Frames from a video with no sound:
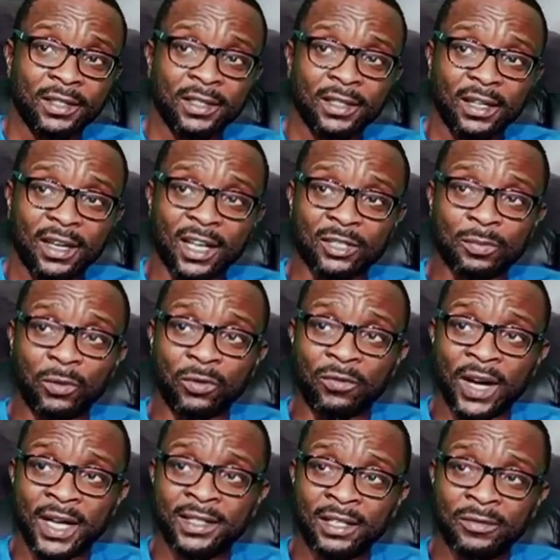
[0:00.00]
has
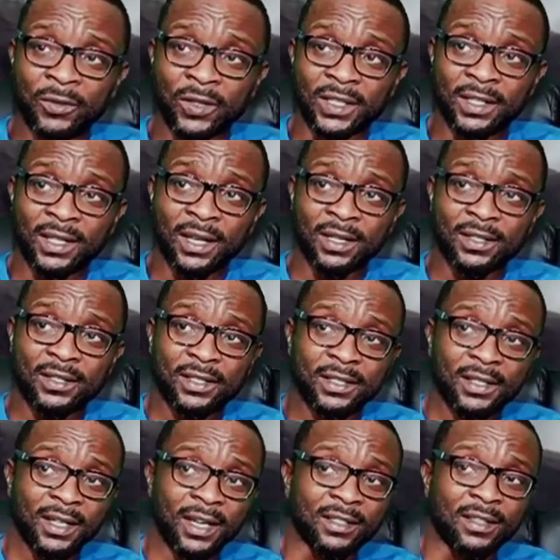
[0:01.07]
provided for NINAS
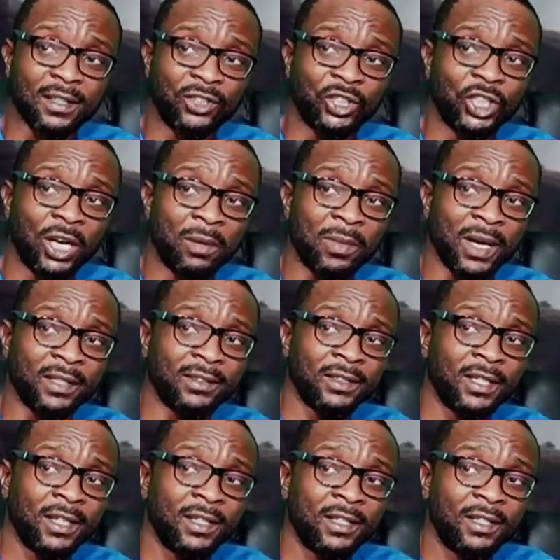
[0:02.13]
as chairman
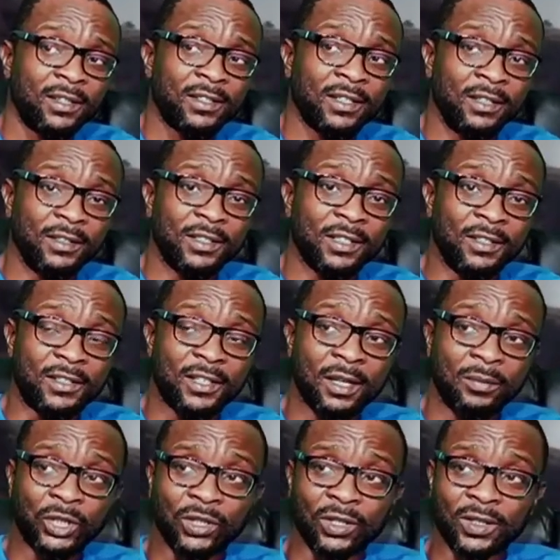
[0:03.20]
since
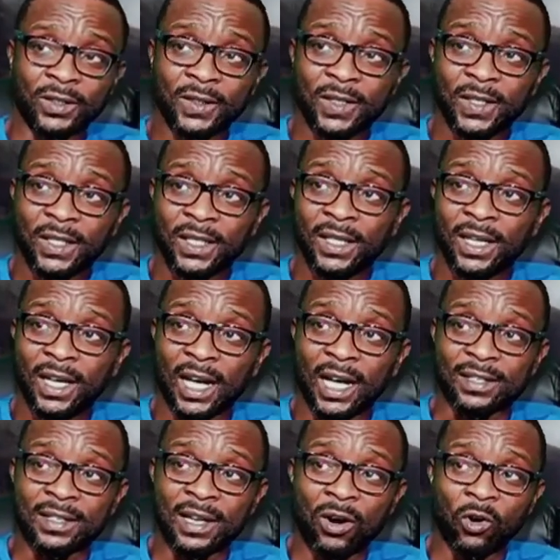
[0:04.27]
inception has
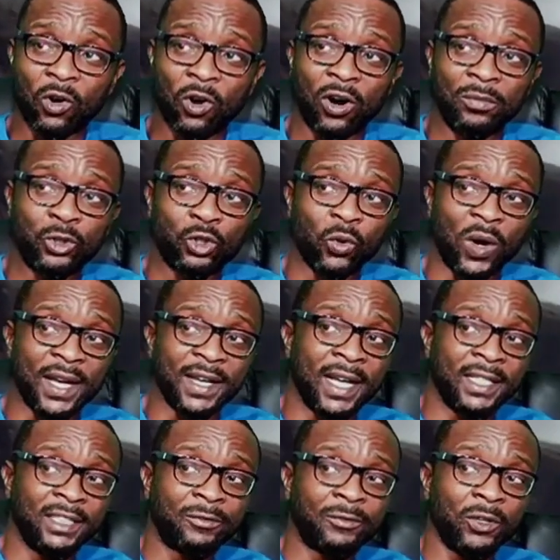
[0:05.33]
now come to an
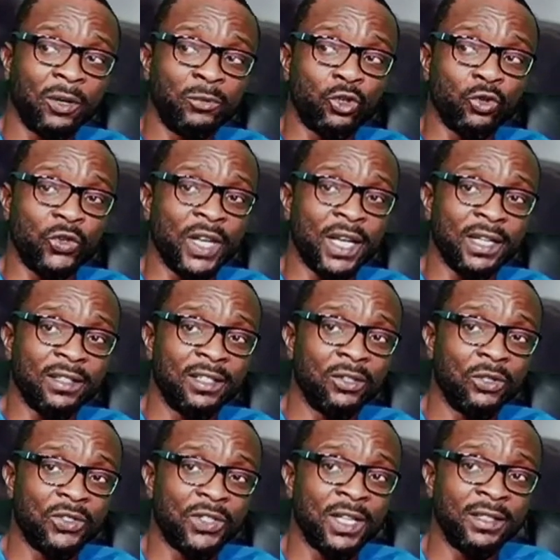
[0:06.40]
end from today,
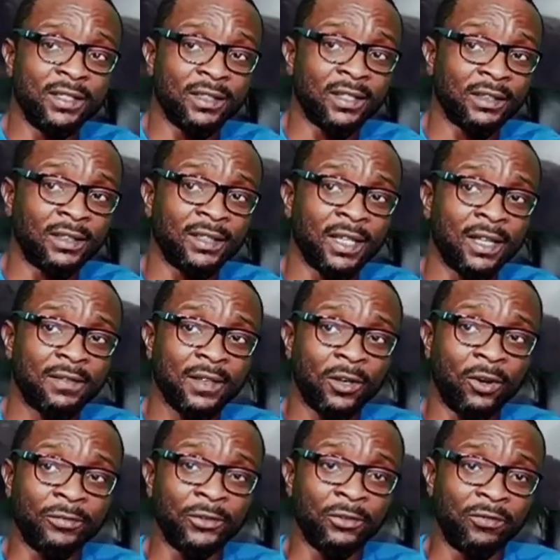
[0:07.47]
Tuesday, the 30th
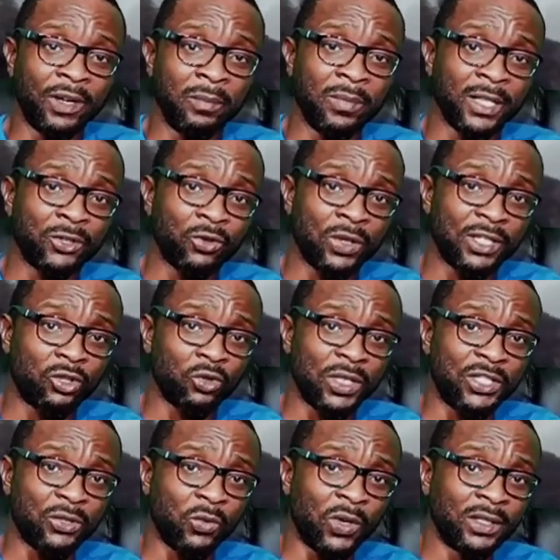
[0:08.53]
of November,
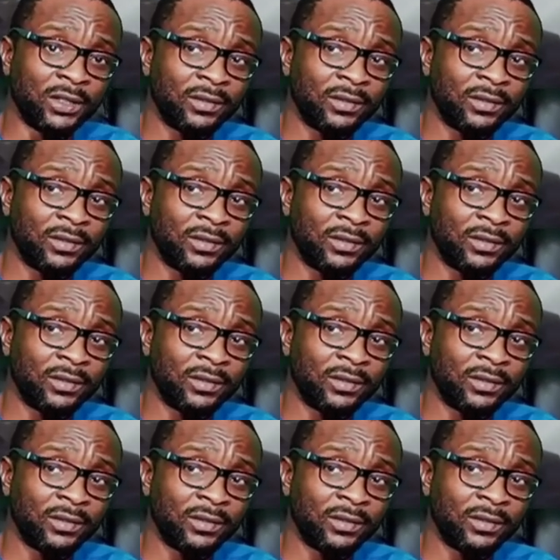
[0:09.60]
2021.